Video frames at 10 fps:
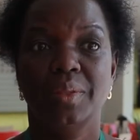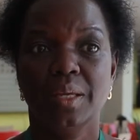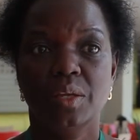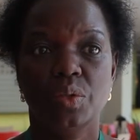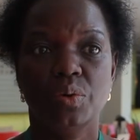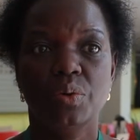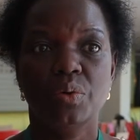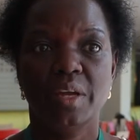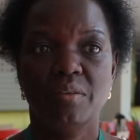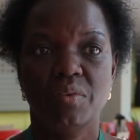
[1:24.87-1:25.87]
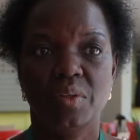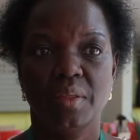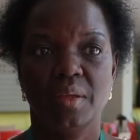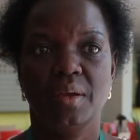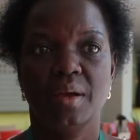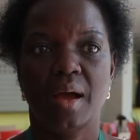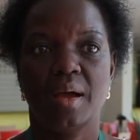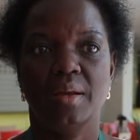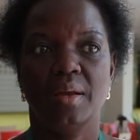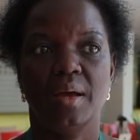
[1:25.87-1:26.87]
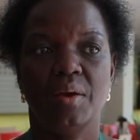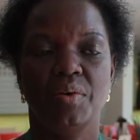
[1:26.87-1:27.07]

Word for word: think through everything and